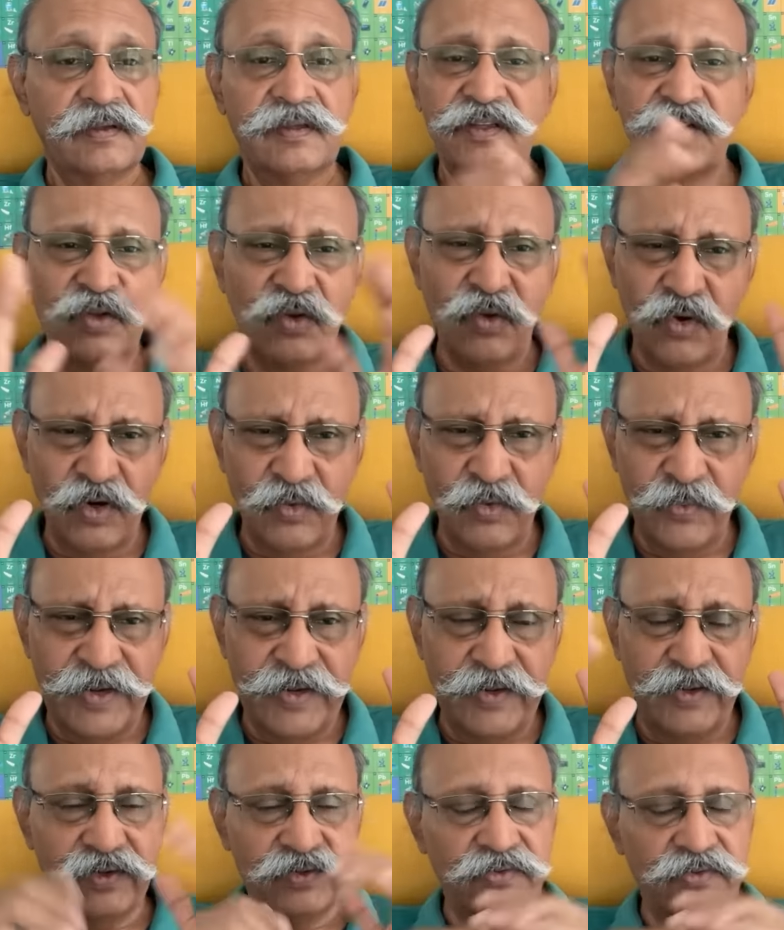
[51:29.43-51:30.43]
Old
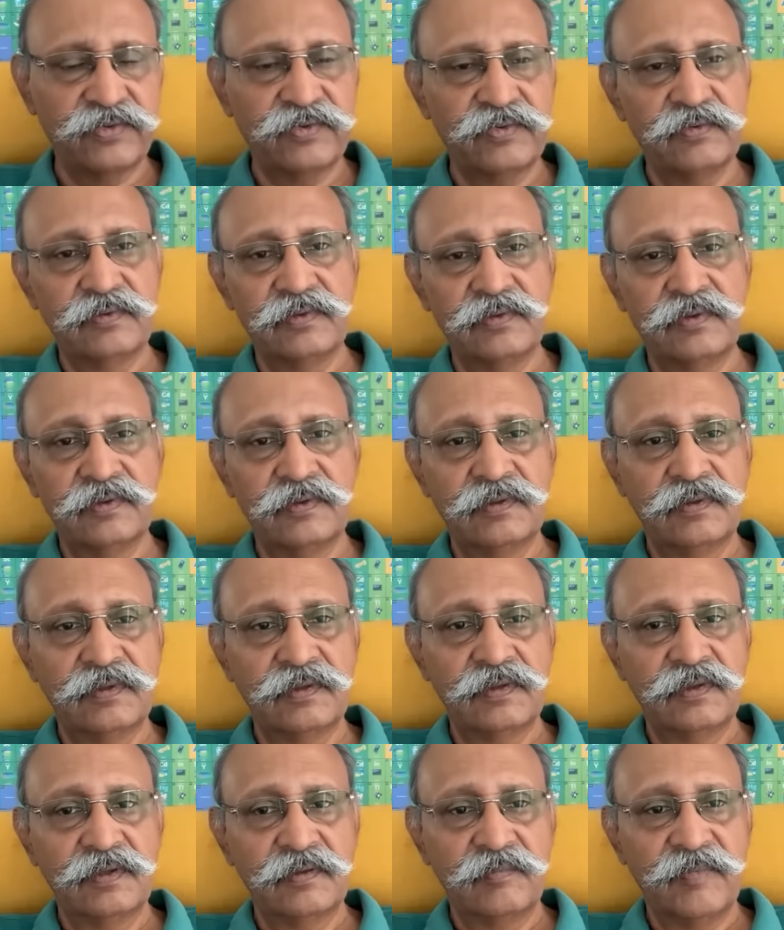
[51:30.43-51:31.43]
videos,
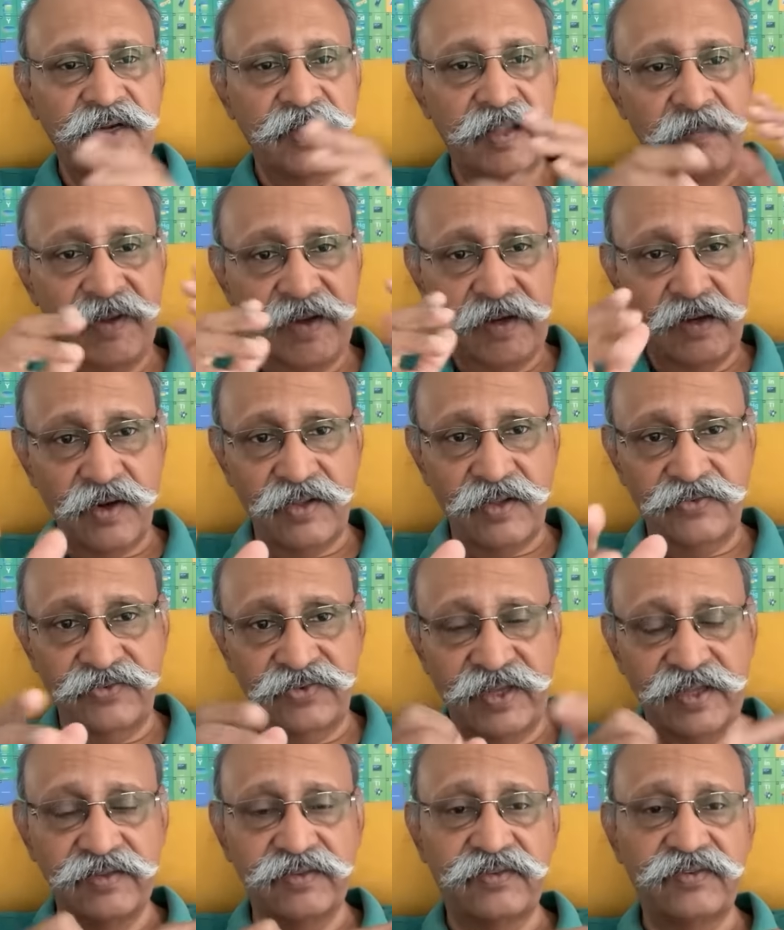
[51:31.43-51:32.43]
but they make a lot of
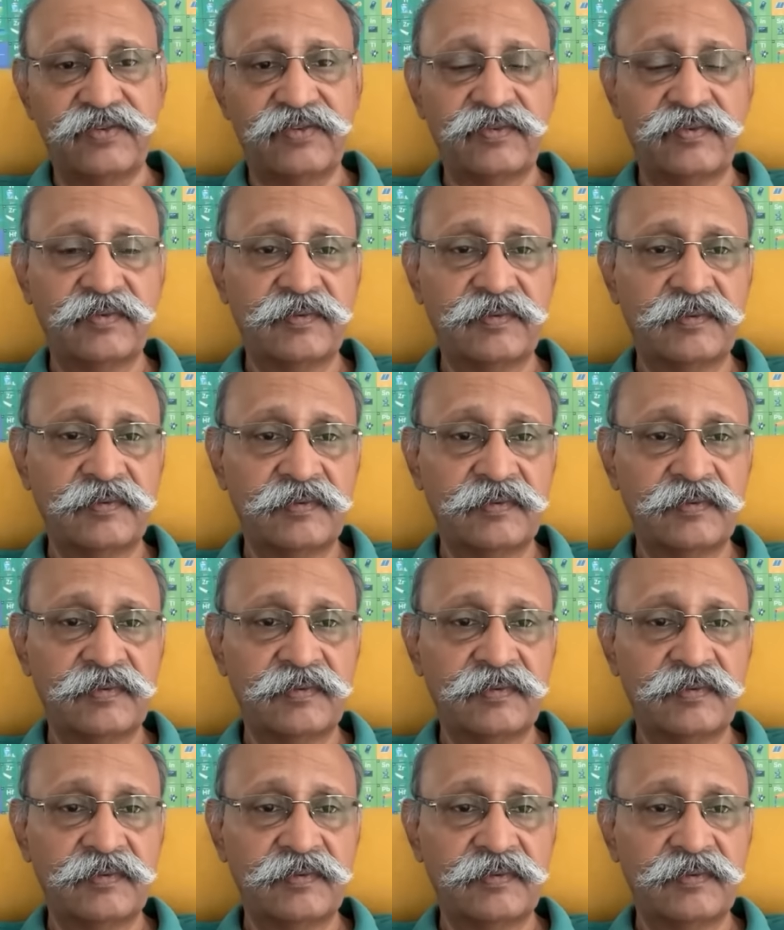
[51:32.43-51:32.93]
sense.